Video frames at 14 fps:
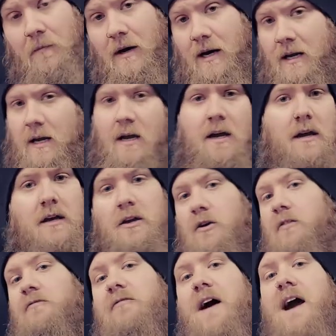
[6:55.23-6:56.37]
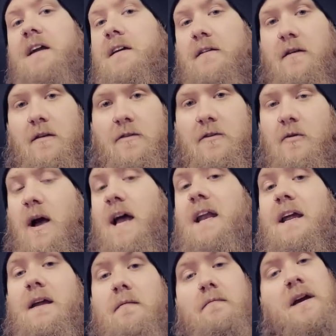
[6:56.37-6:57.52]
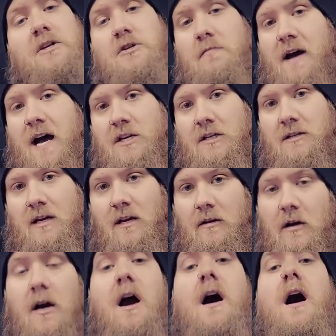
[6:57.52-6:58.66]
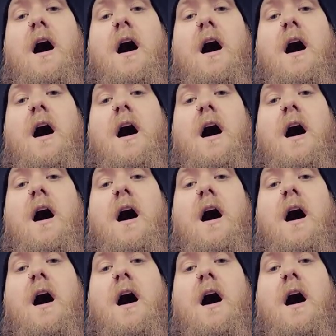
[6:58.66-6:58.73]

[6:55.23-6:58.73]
but you can find it through any major magic dealer.